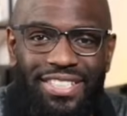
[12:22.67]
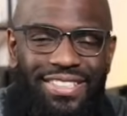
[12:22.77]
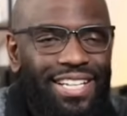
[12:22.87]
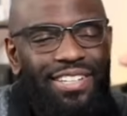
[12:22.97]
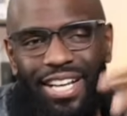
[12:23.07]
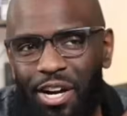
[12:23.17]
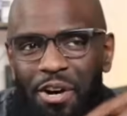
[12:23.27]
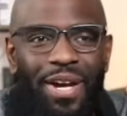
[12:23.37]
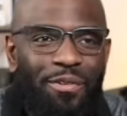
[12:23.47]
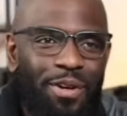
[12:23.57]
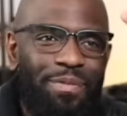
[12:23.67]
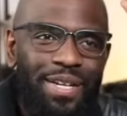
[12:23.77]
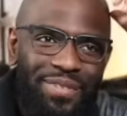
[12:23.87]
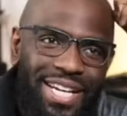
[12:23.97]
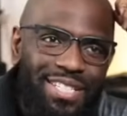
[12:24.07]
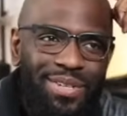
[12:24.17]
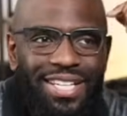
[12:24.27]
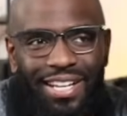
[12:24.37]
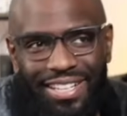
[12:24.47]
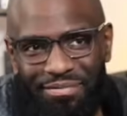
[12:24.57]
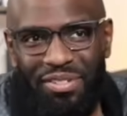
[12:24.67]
and they're like, "Oh man, I want to play bass, man.